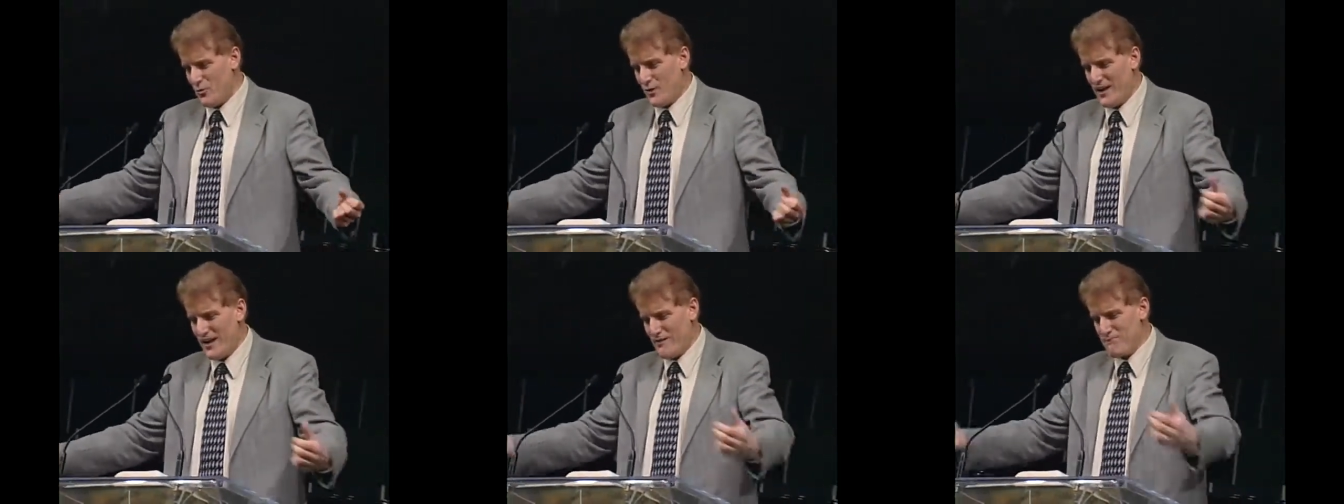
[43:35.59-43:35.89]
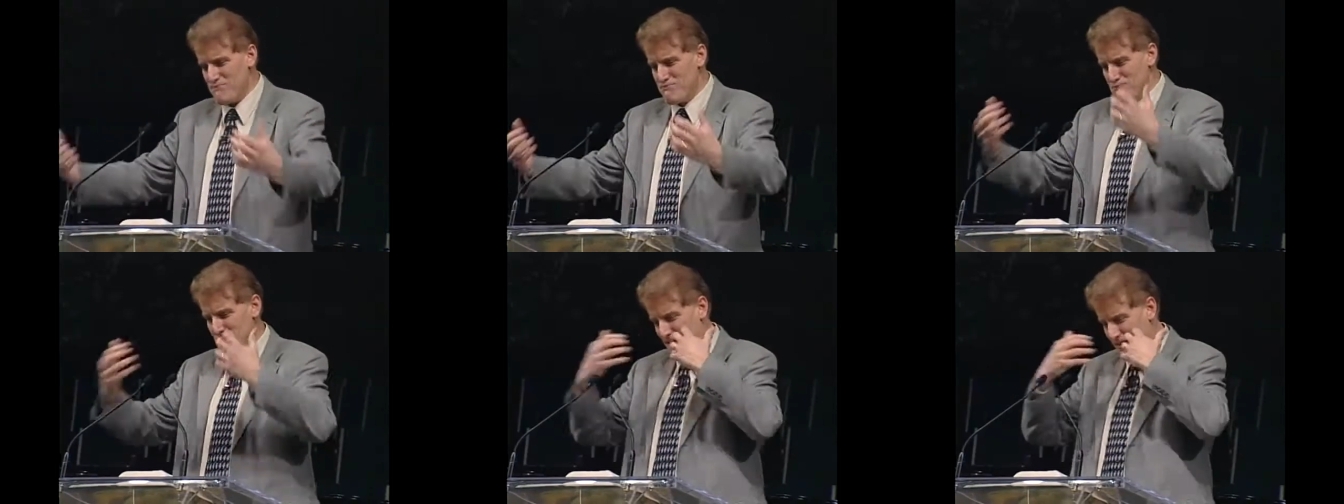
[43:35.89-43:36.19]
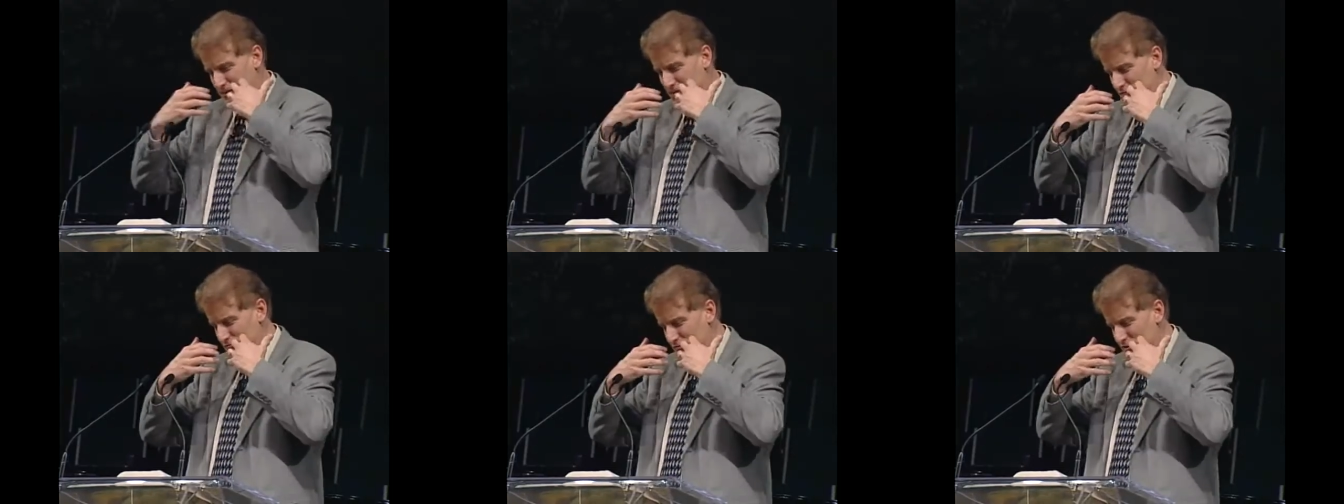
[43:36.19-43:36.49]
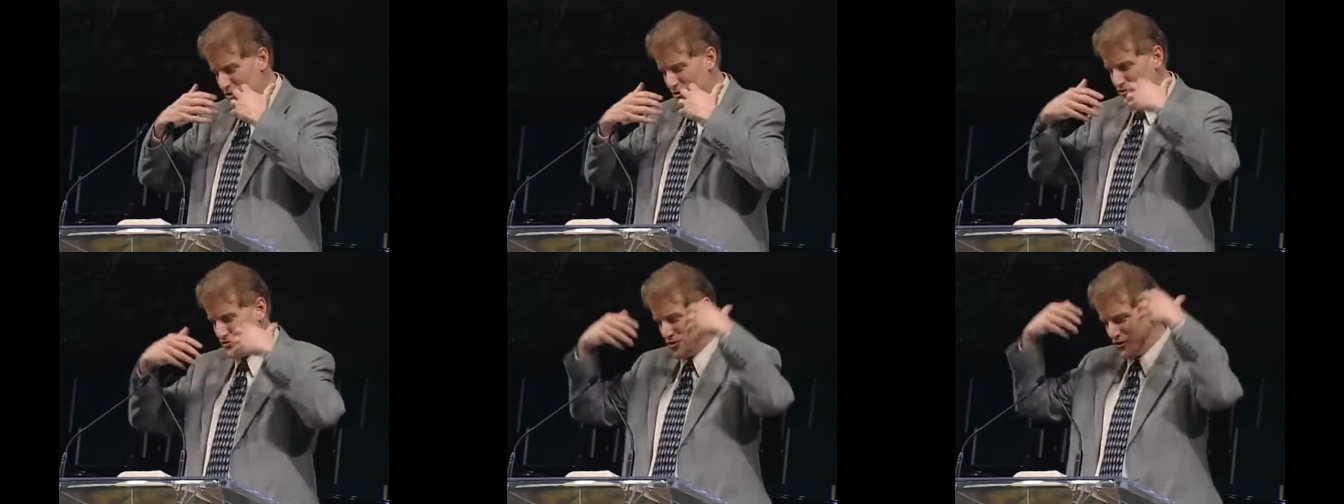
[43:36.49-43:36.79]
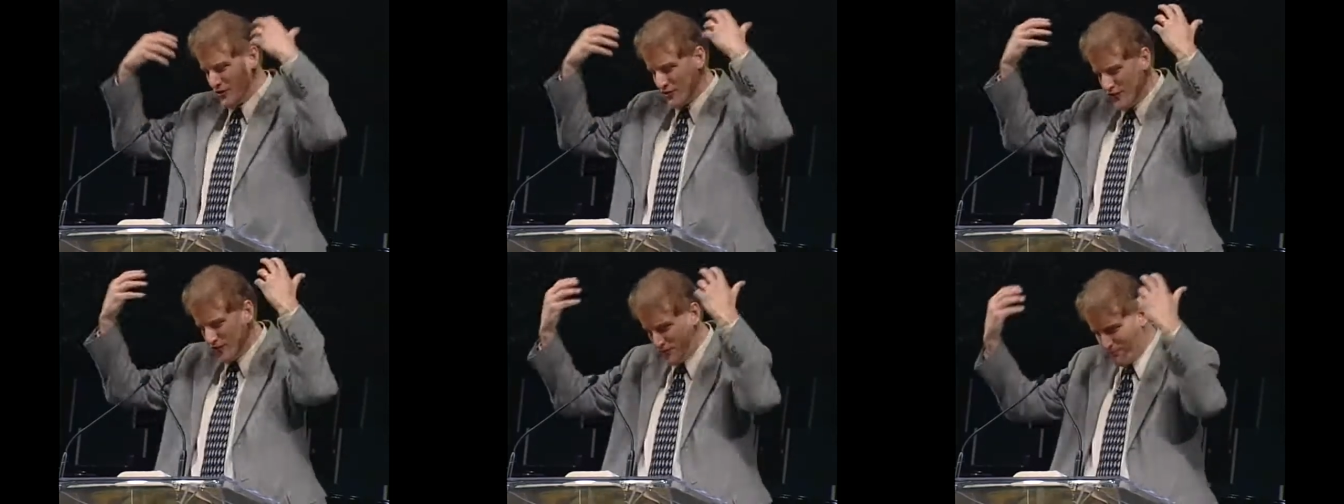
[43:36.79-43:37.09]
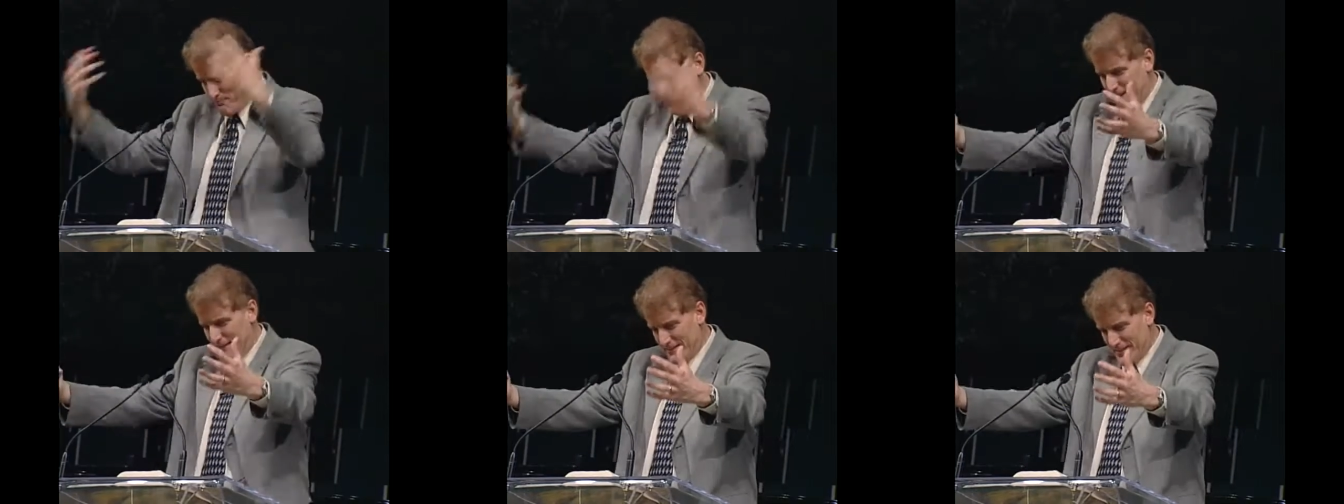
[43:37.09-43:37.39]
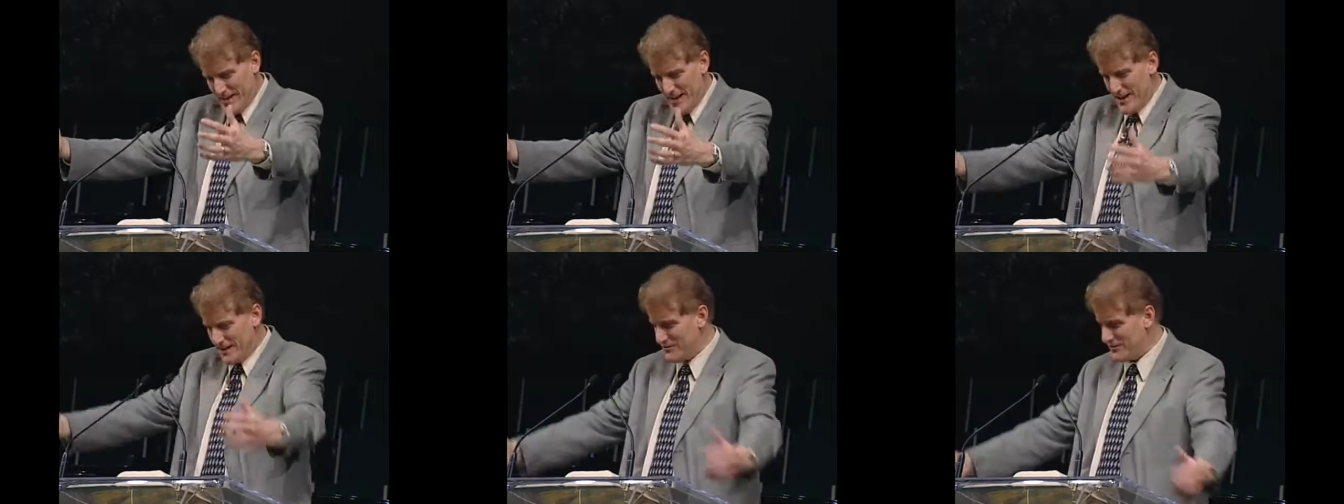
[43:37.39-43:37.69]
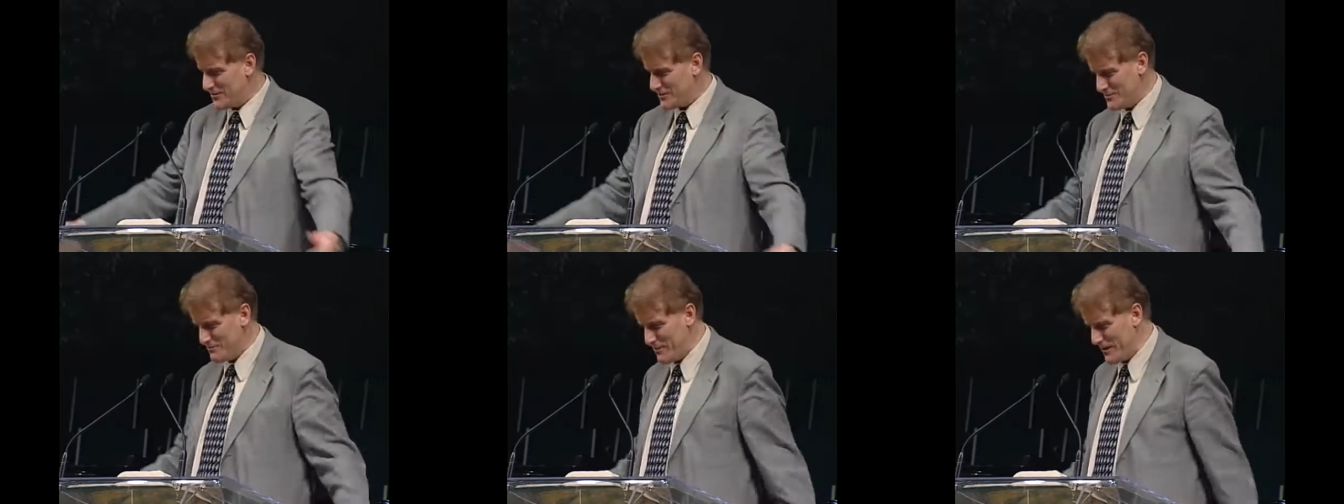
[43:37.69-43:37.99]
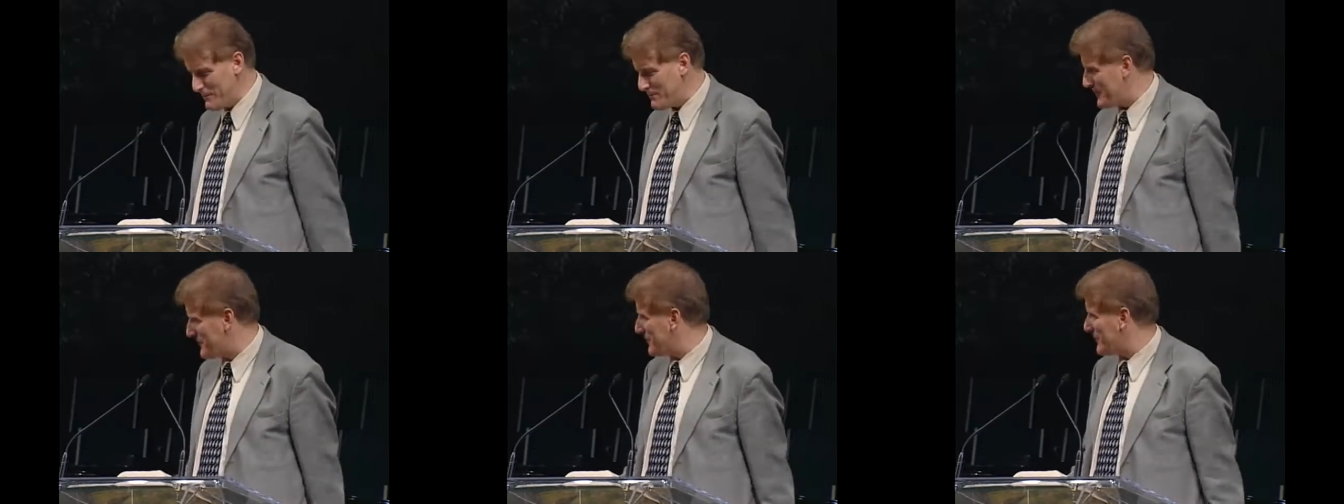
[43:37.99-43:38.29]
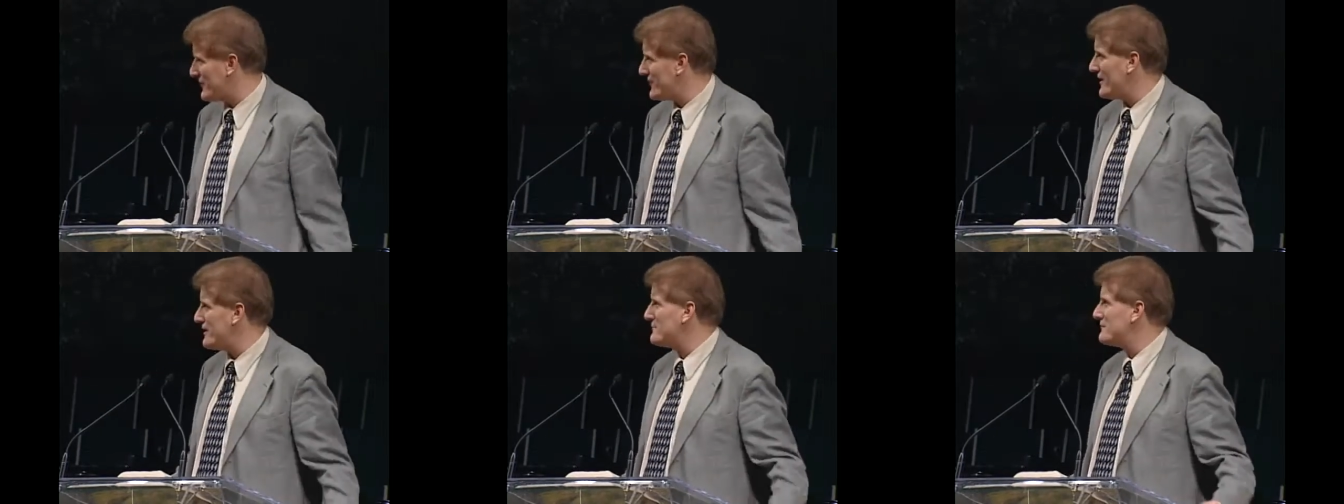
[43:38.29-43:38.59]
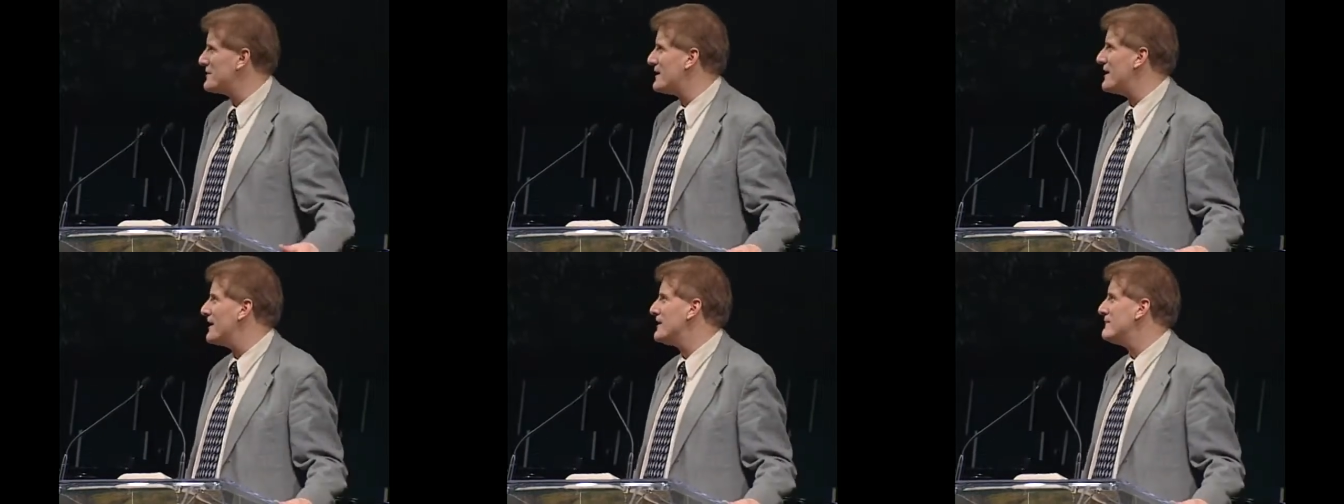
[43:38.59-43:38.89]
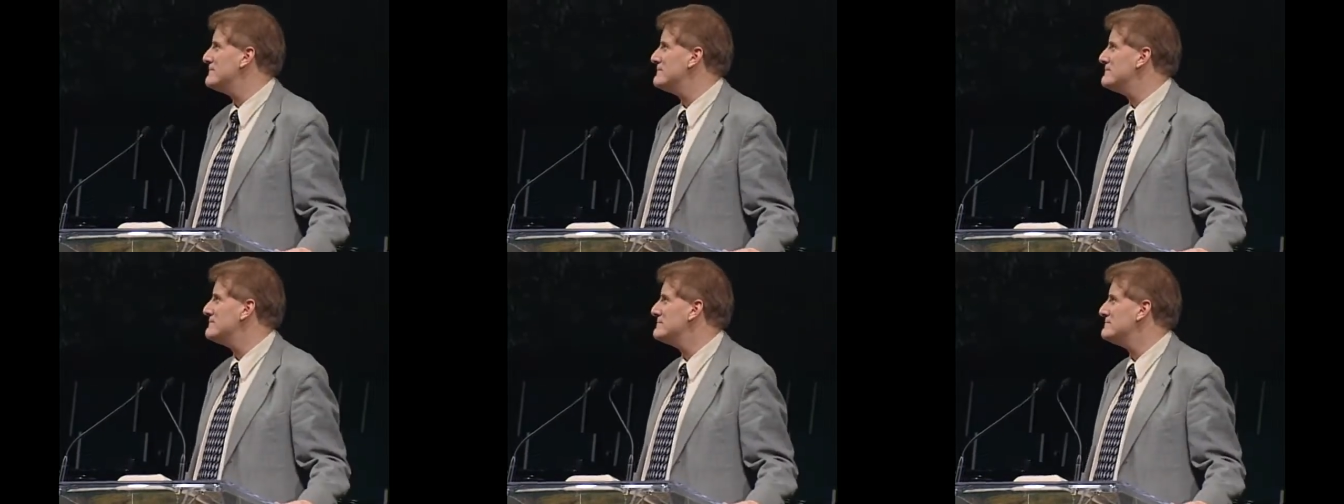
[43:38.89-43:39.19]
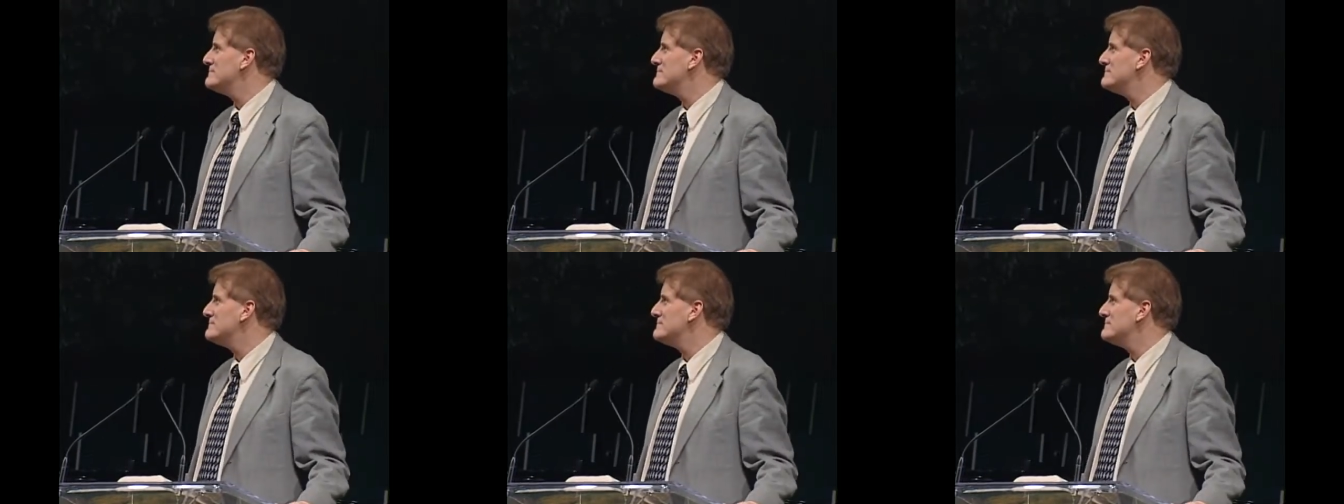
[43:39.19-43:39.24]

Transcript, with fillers: We have microphones. You can speak to hundreds of people at the same time.